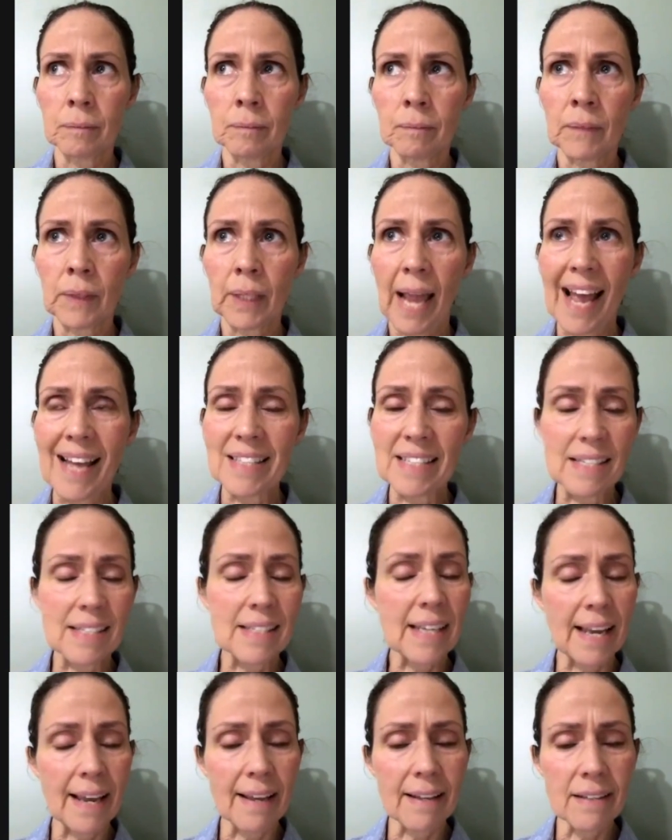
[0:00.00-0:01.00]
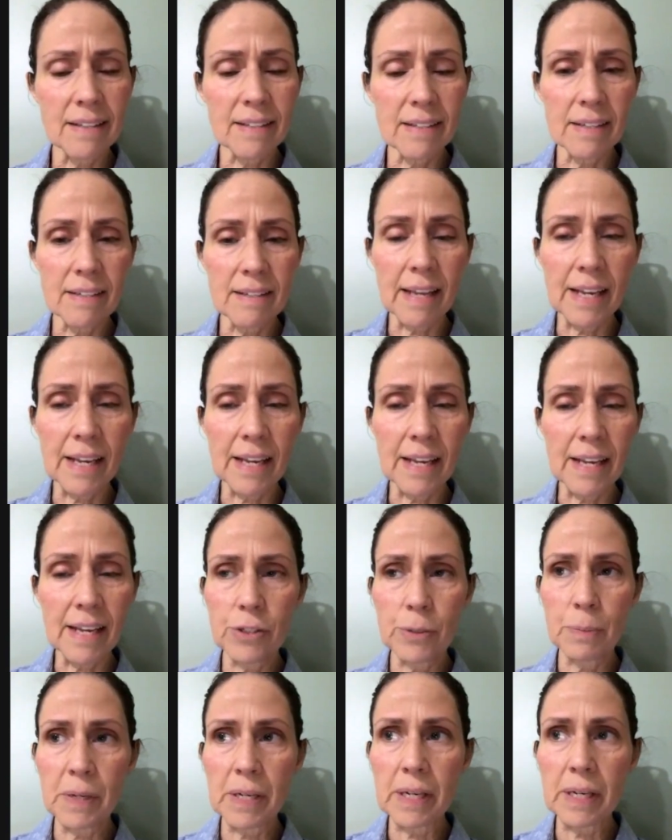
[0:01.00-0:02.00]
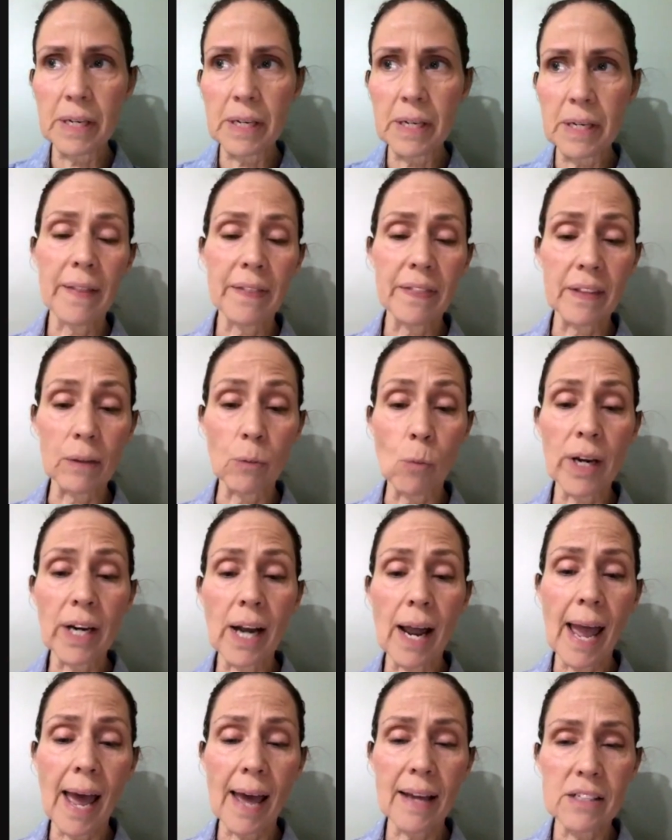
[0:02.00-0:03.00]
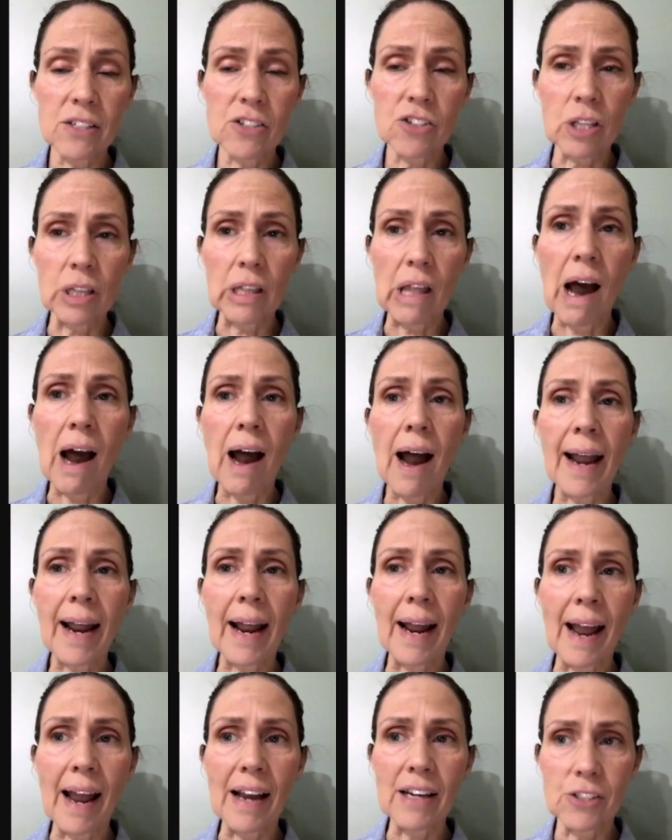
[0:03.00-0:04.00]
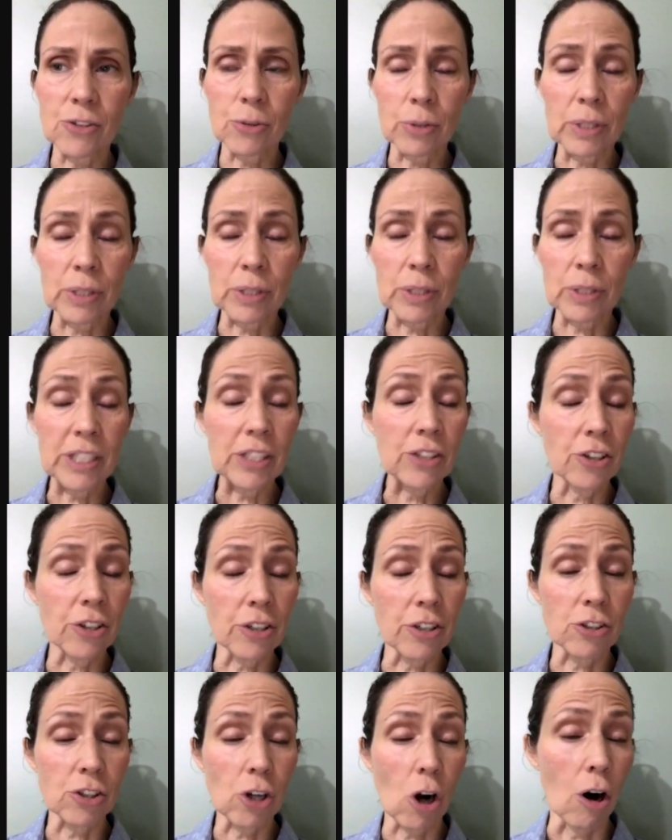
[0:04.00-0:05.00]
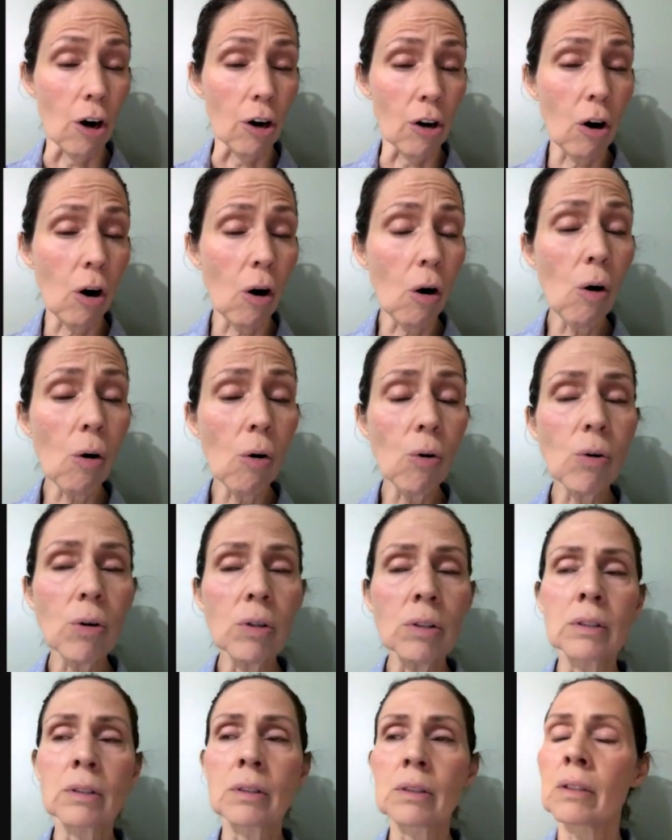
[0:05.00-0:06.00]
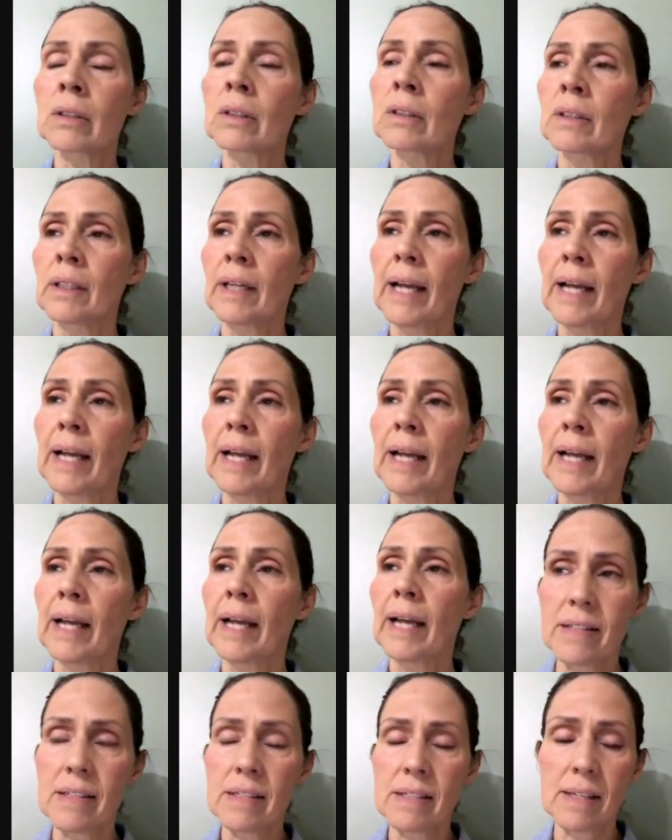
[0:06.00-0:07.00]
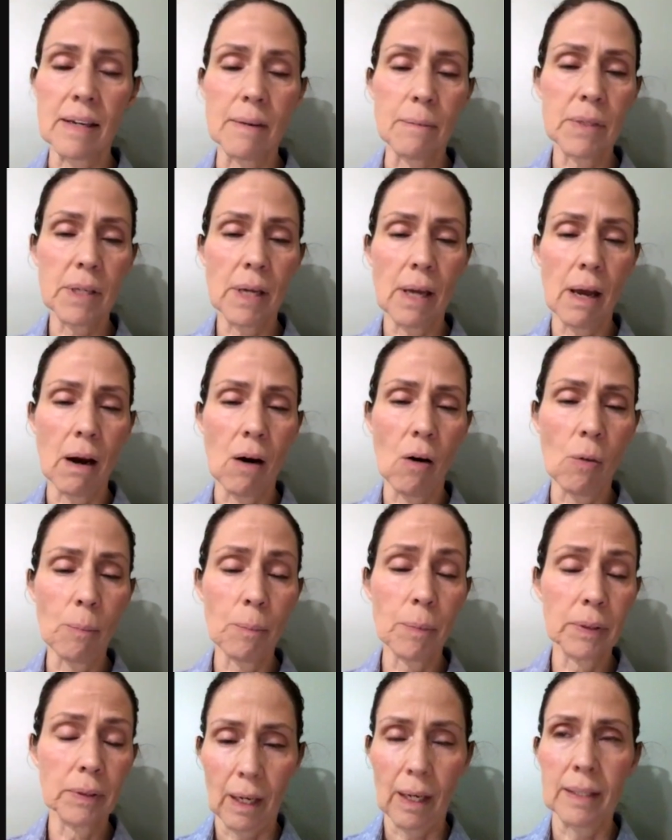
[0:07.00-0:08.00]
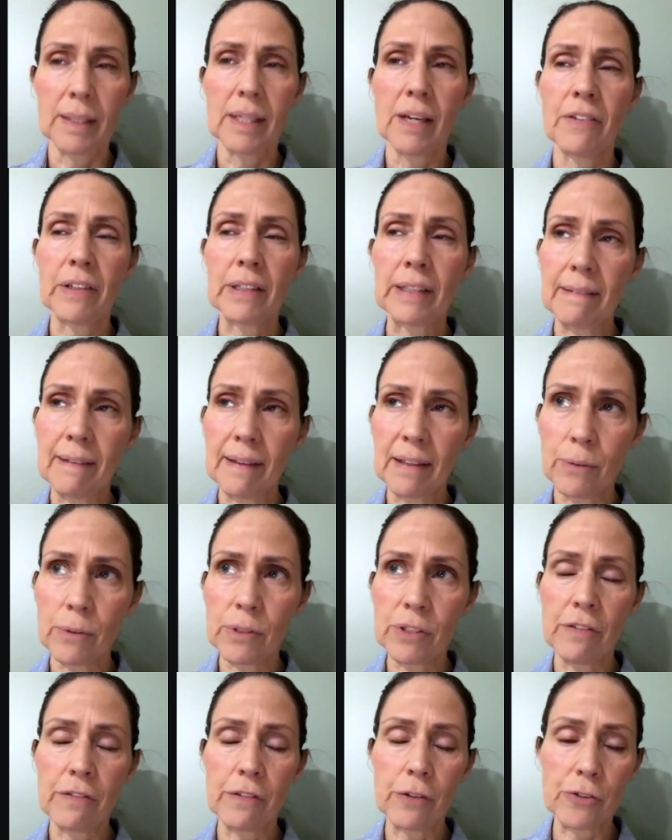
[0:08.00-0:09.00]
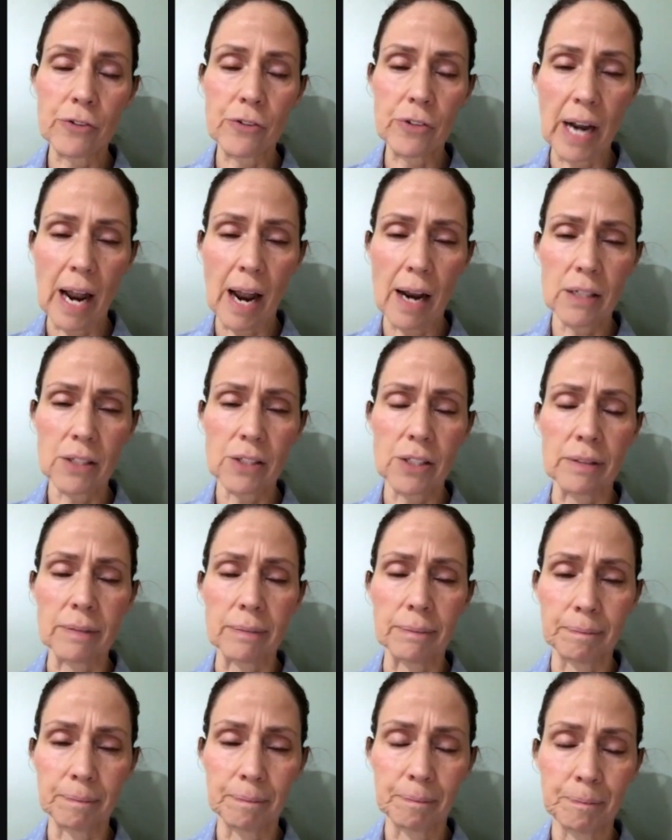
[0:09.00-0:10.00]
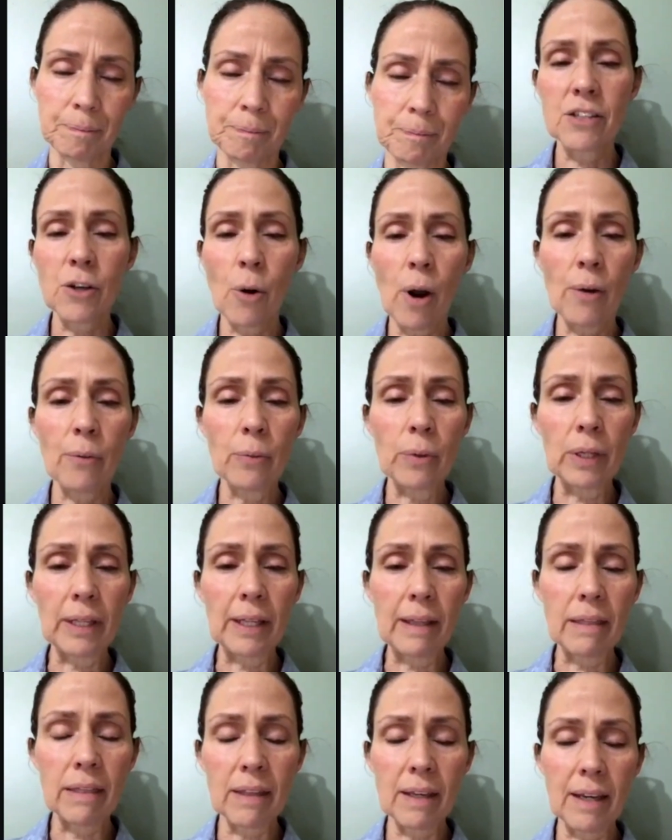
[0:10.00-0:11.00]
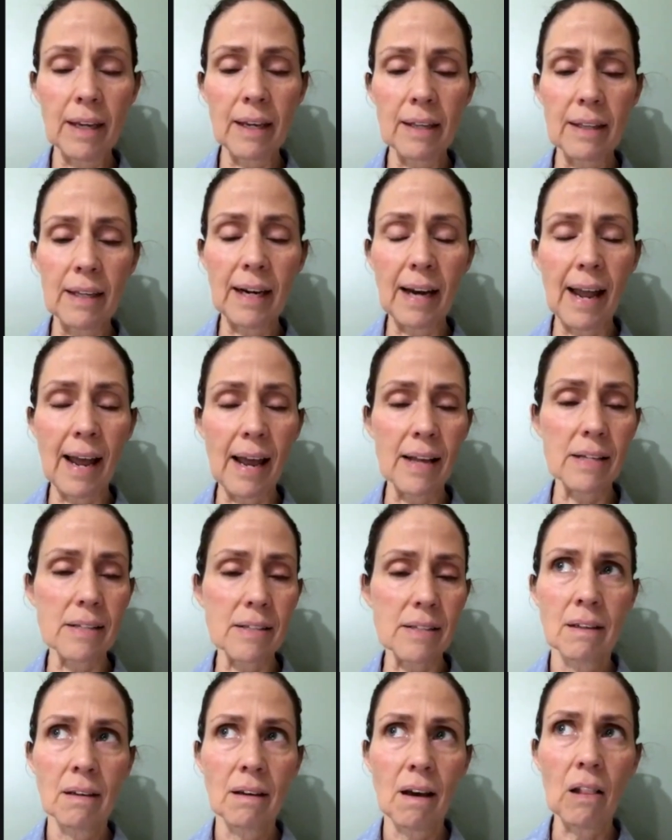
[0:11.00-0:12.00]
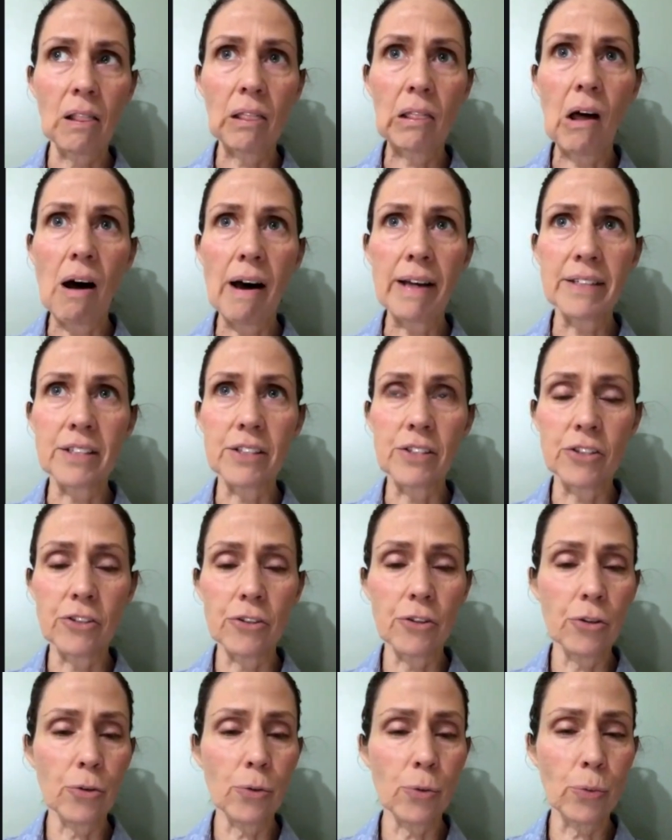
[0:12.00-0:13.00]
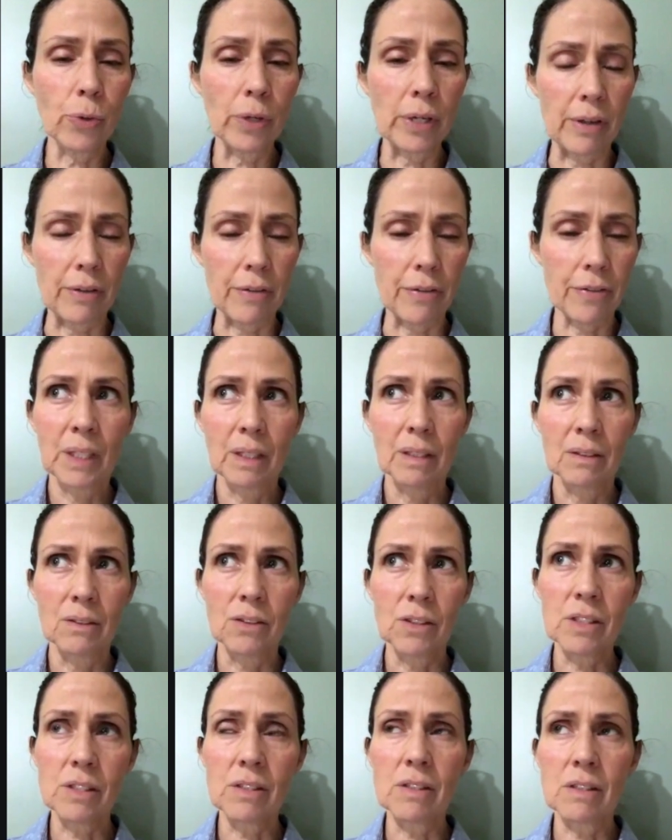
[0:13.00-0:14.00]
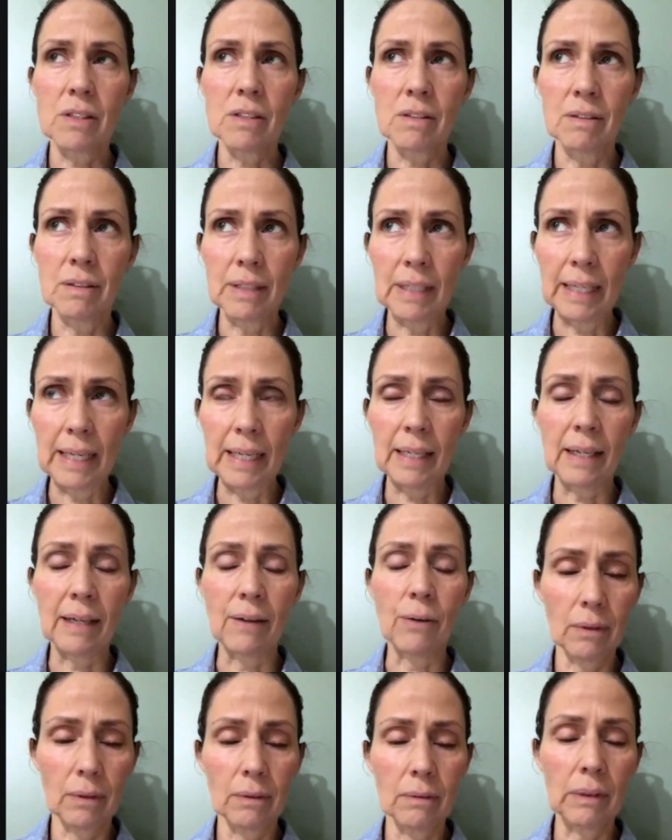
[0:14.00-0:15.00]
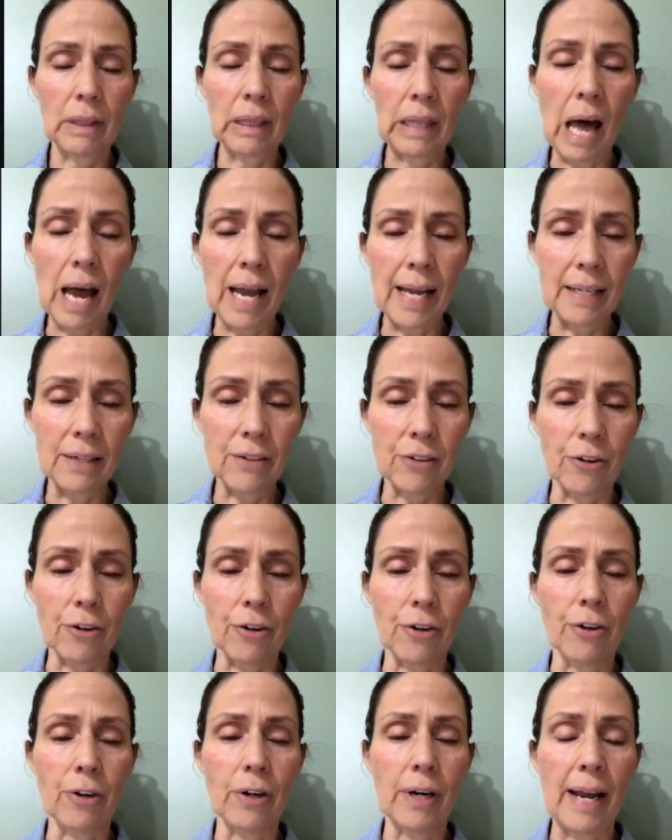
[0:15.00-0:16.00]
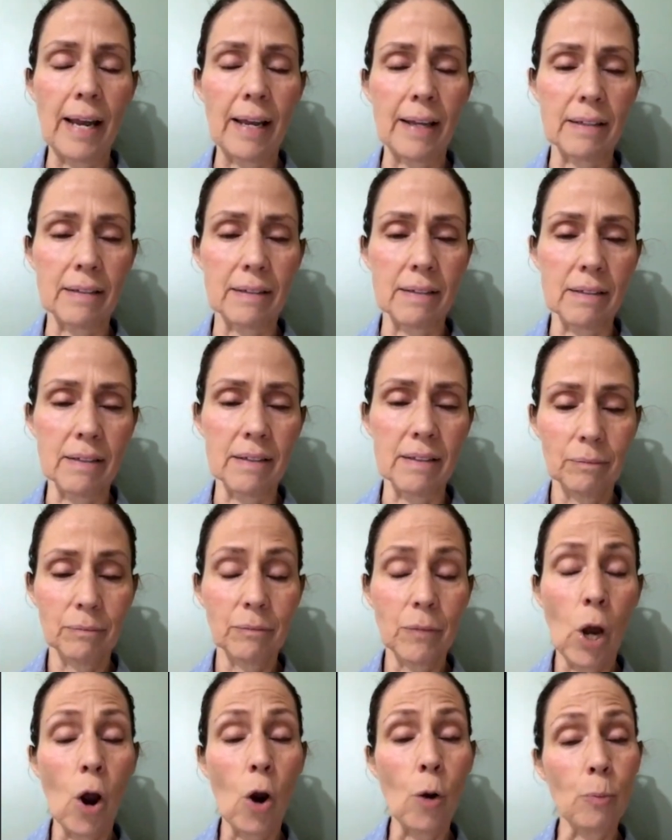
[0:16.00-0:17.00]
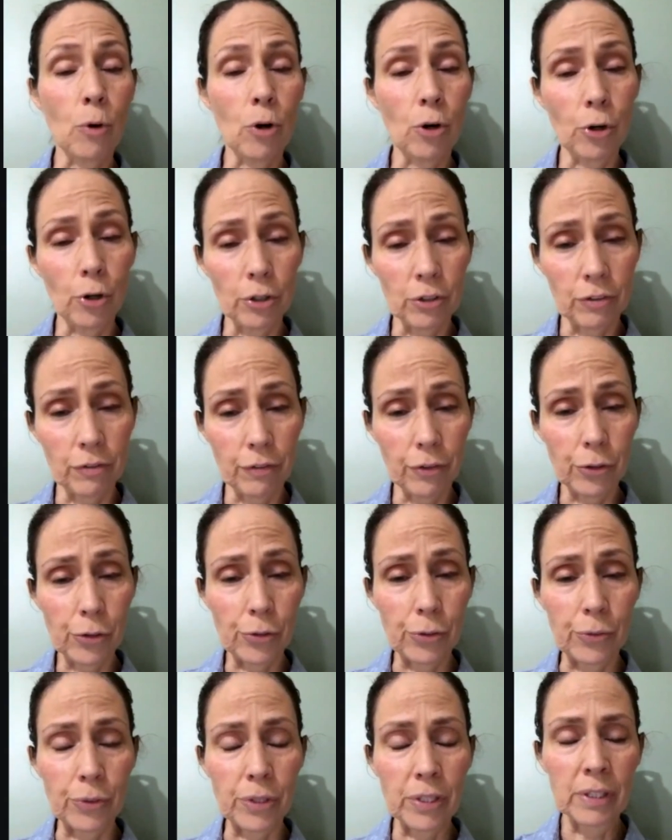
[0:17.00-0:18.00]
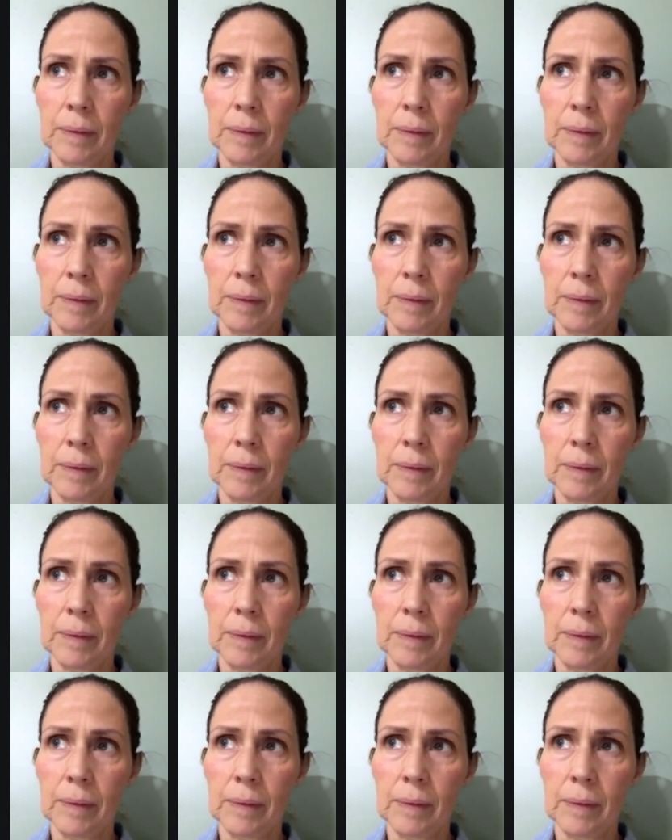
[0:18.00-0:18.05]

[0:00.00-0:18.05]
as intense as they used to be. The one I had in July, I actually took charcoal, and that seemed to help. I definitely think it was a food reaction. I really think that it has a lot to do with just eating lighter and home cooked food.